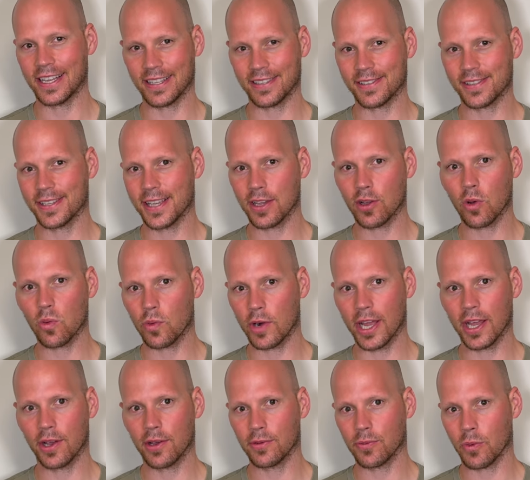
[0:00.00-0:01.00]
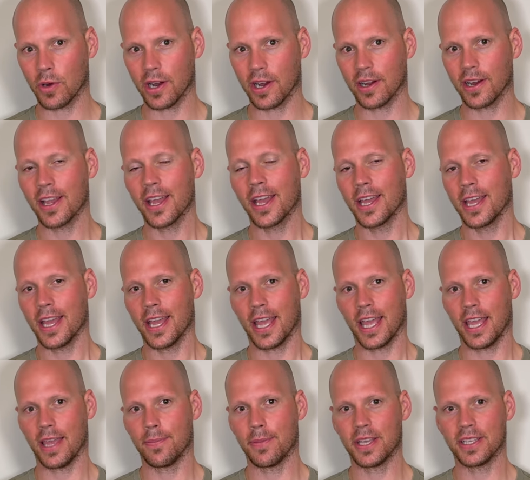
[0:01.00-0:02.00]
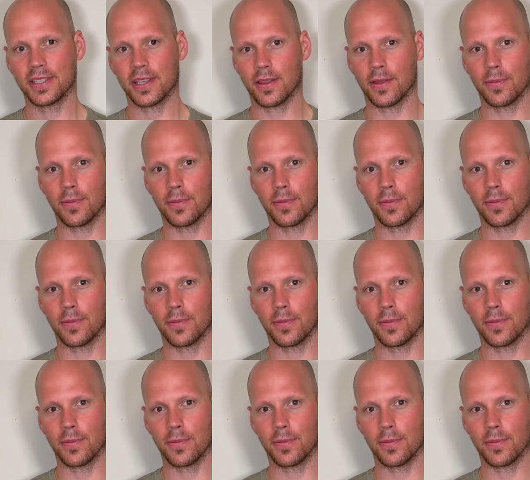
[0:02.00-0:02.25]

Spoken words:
a single round where a piece of